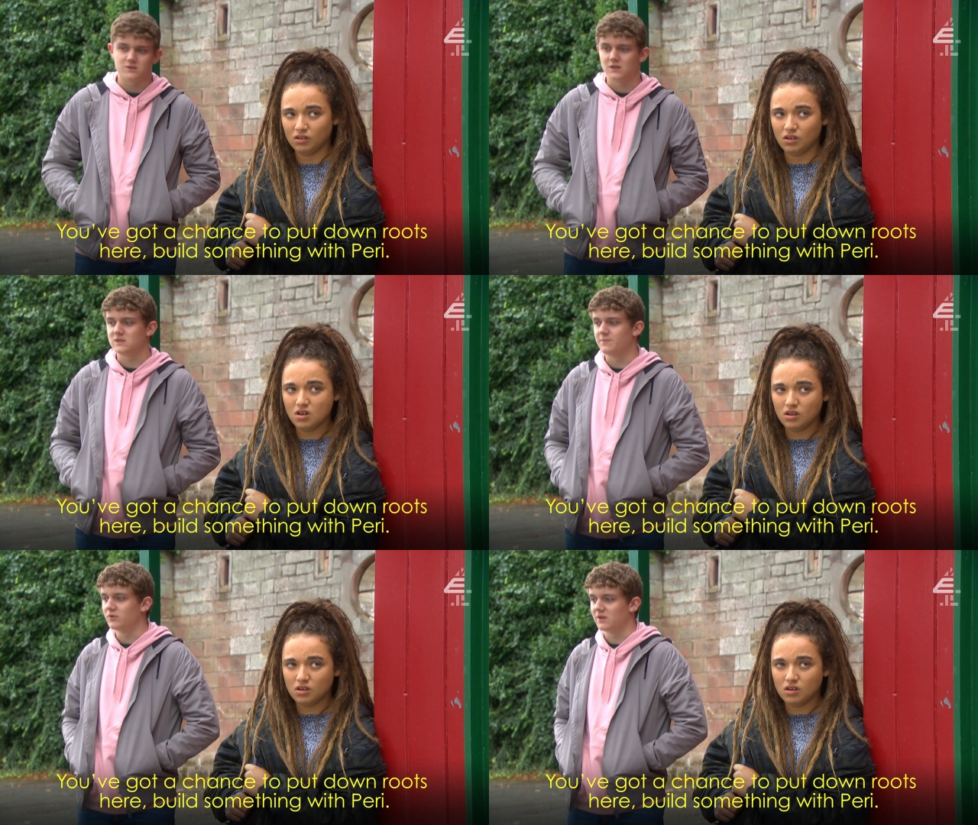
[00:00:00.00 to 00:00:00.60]
Speaker 1: got a
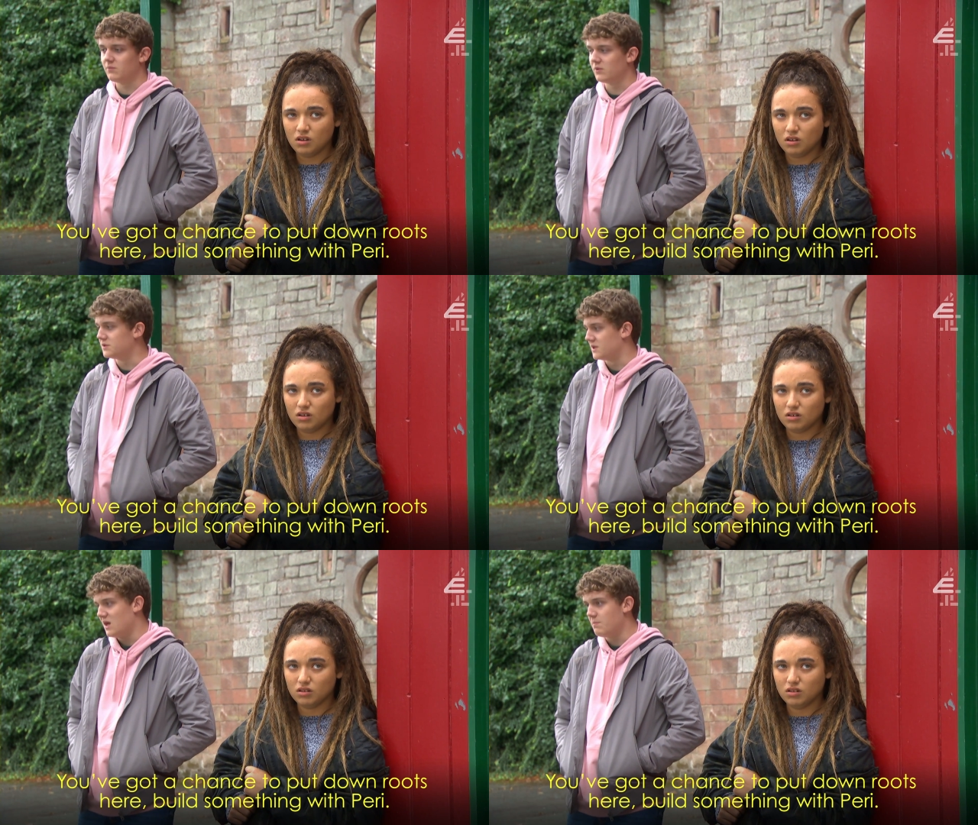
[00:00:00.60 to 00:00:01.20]
chance to put them
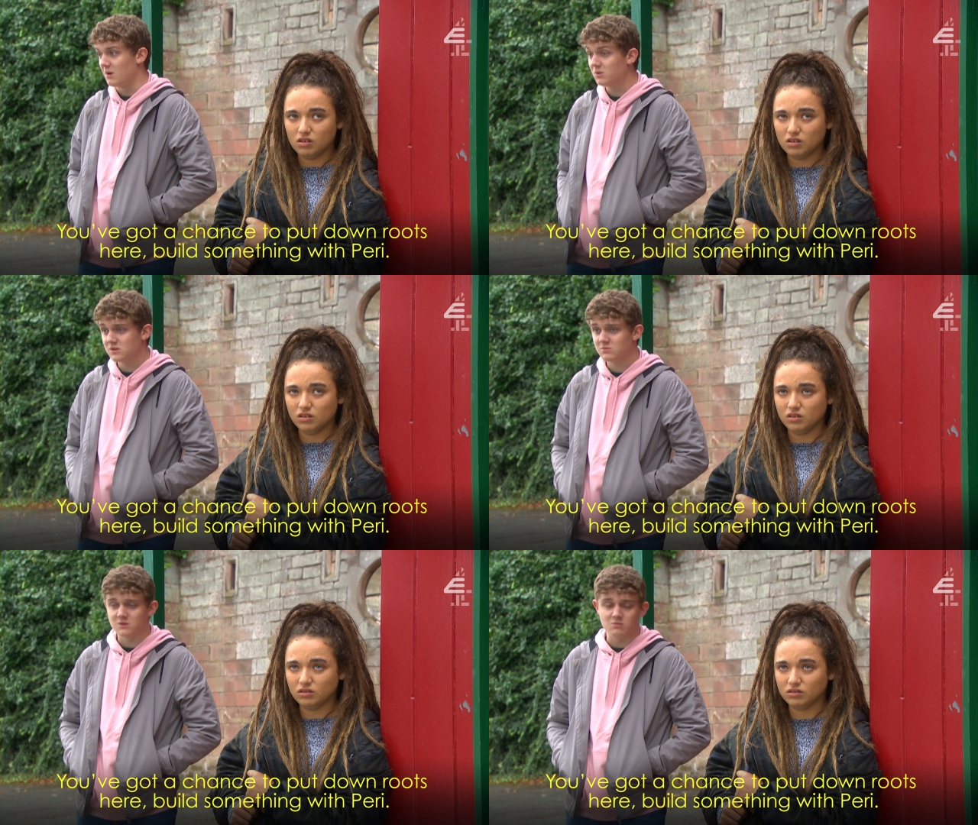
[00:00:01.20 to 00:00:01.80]
roots here,
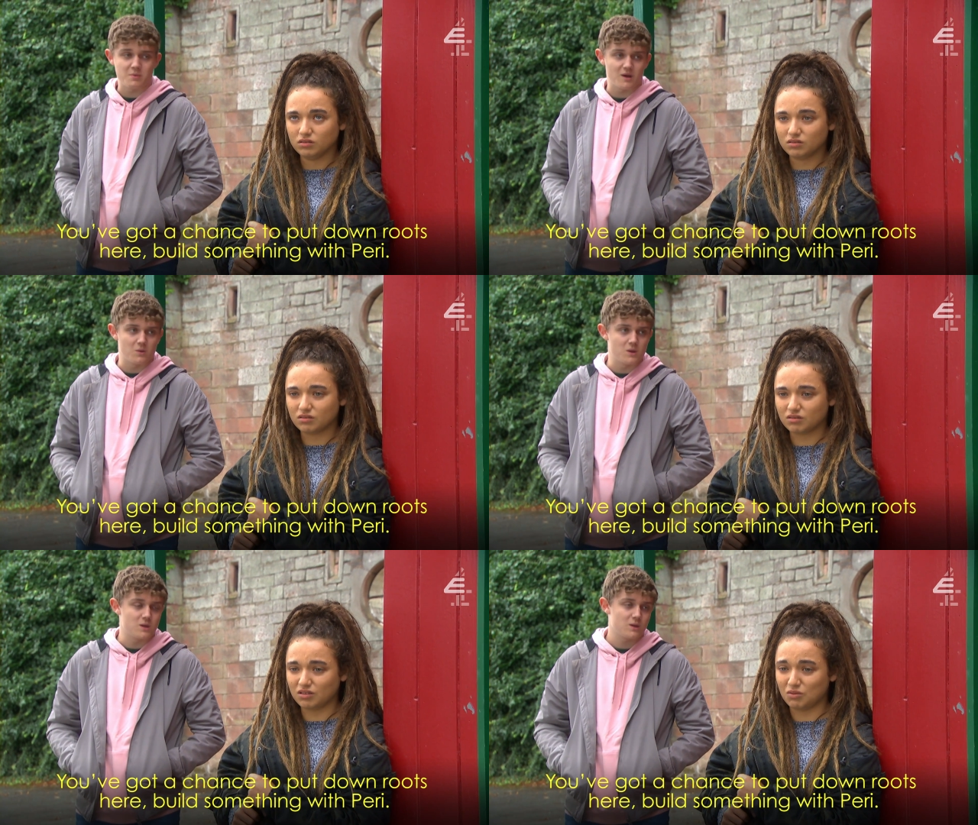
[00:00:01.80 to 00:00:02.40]
build something with
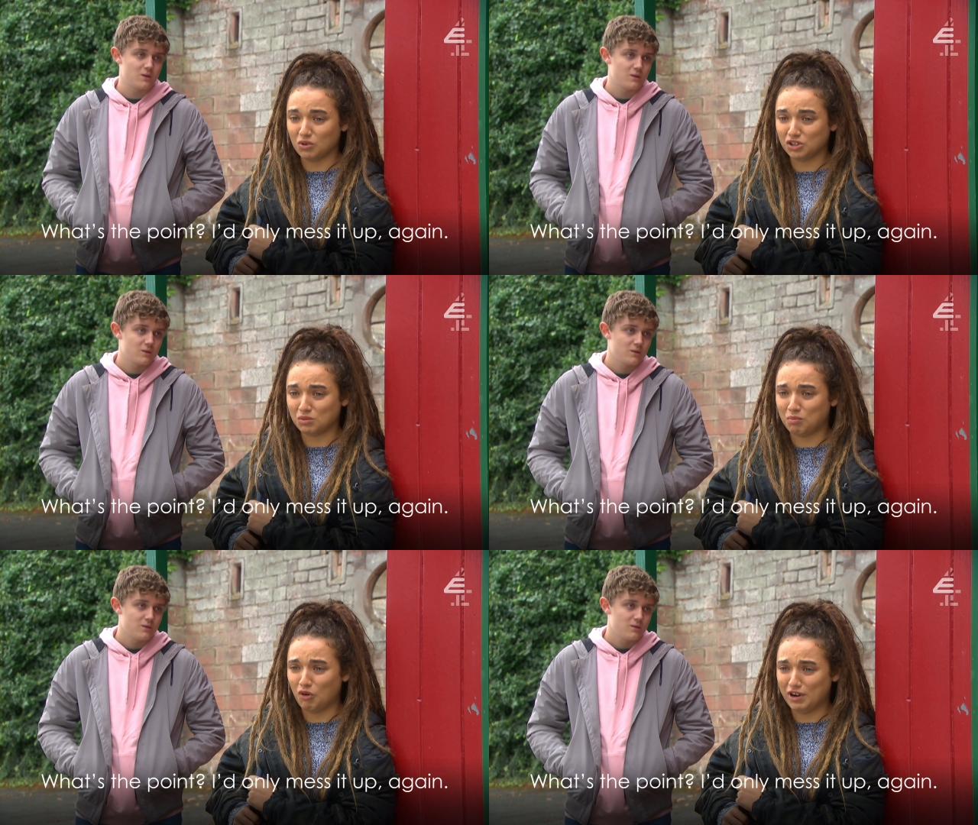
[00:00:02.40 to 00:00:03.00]
Perry.
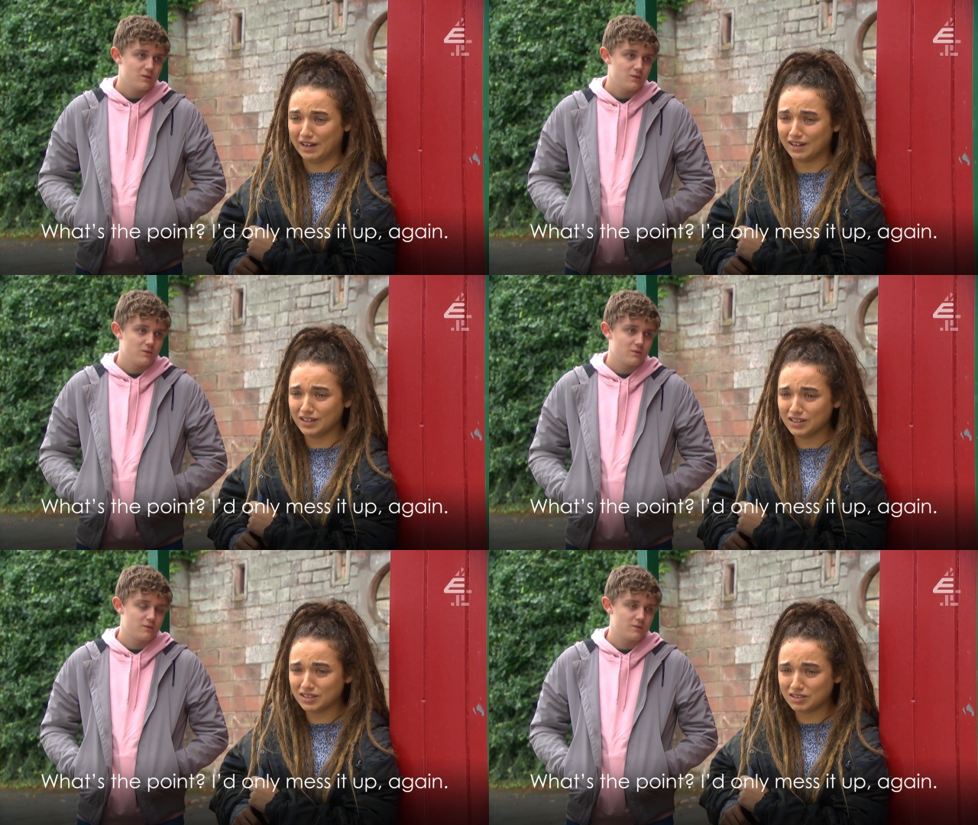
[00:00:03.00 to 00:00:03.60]
Speaker 2: What's the point?
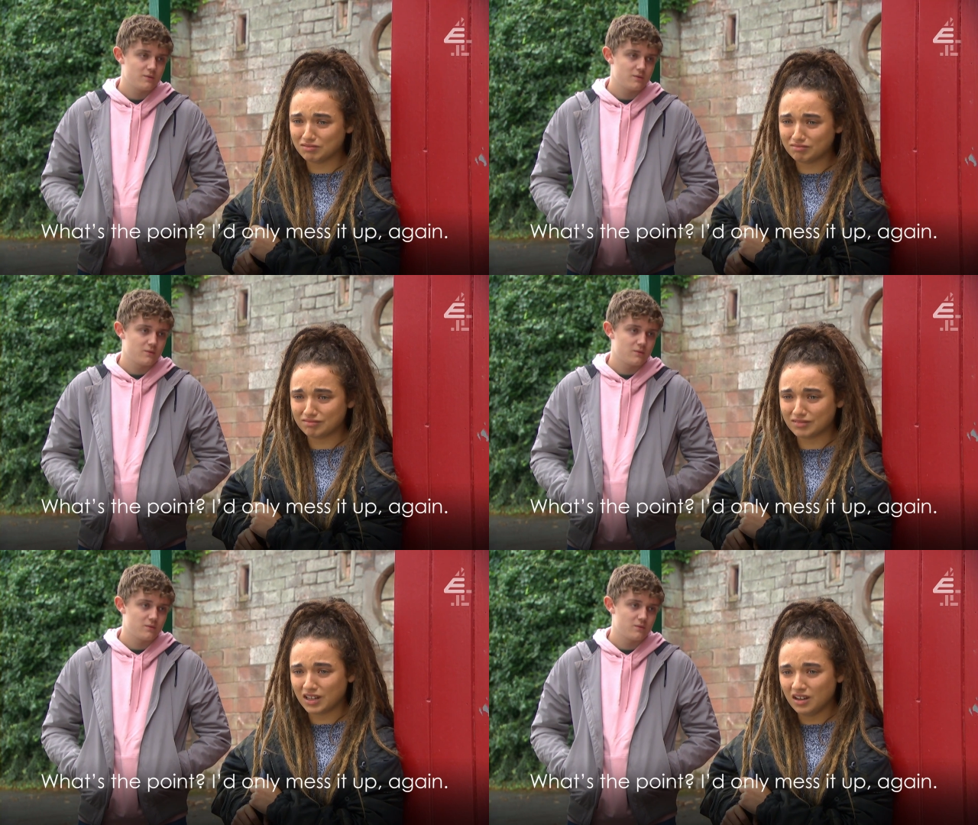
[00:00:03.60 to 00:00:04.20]

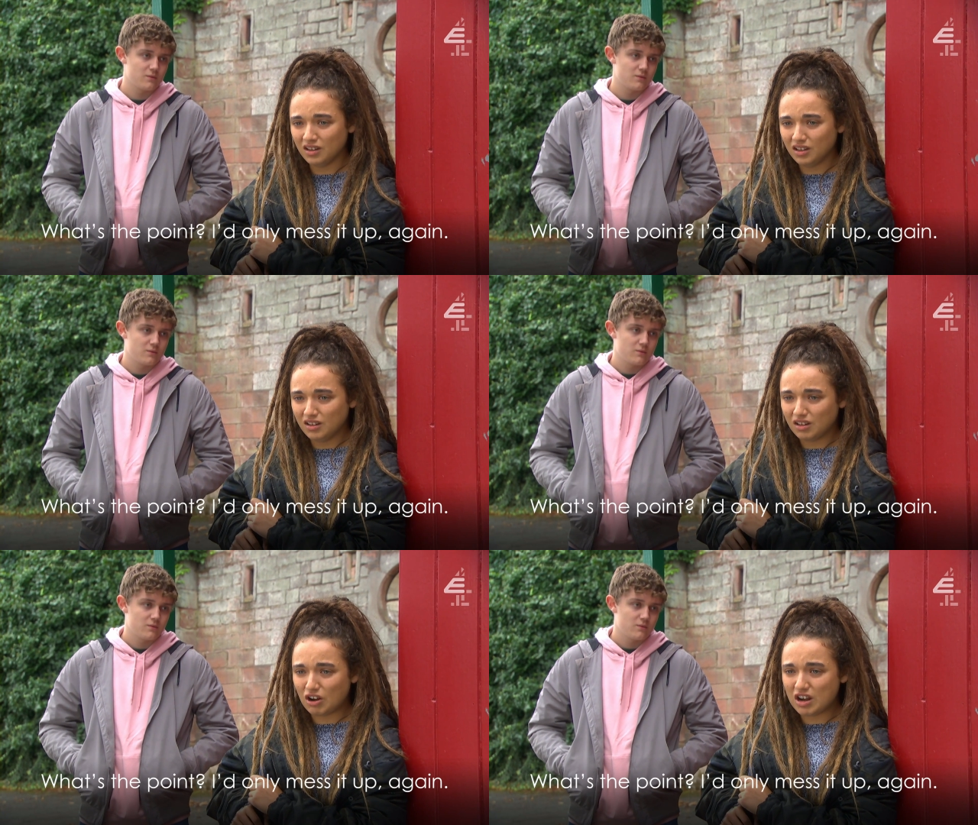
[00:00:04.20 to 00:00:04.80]

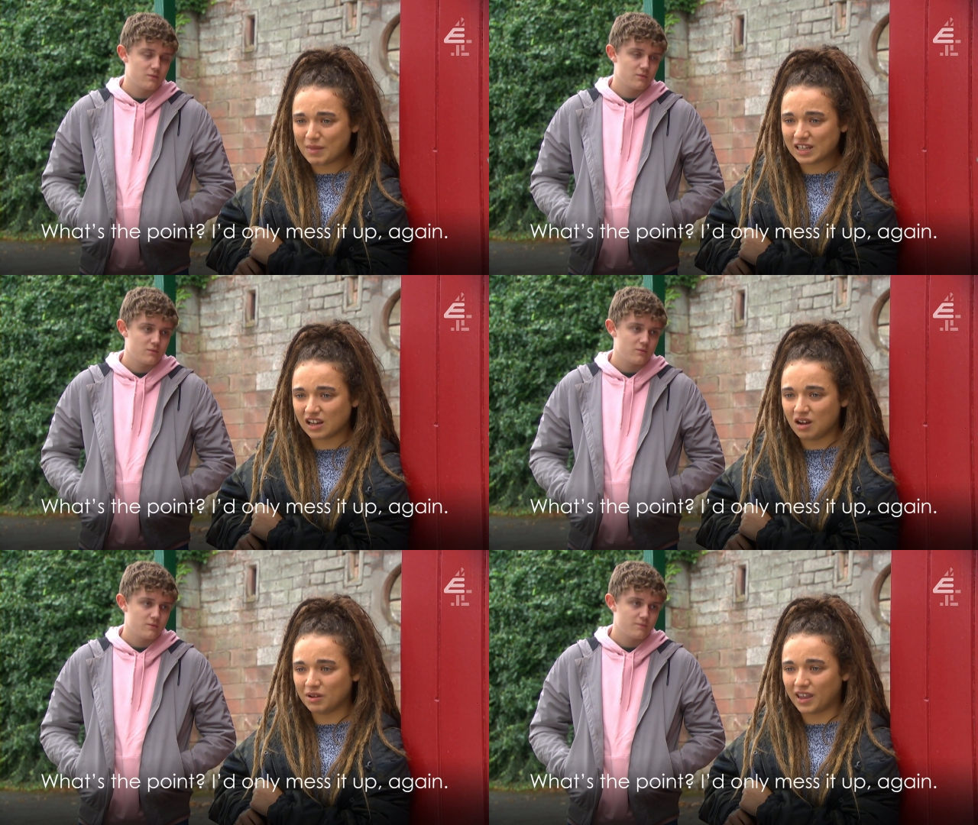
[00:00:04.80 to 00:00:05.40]
They'll only
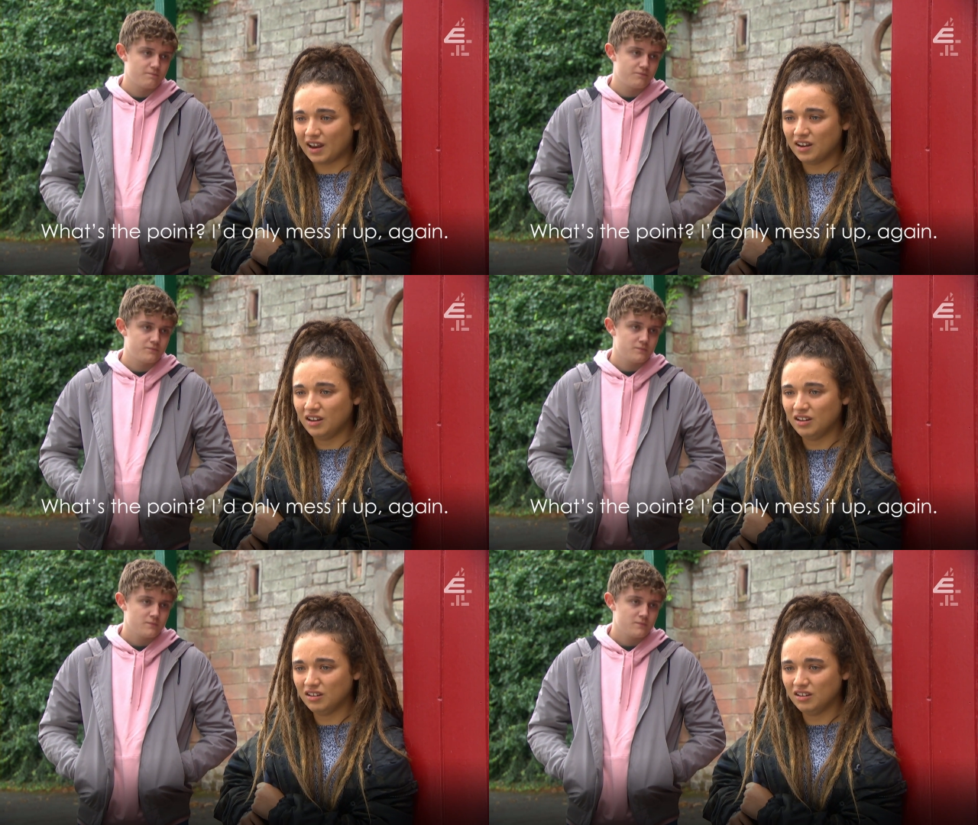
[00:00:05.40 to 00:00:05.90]
mess it up again.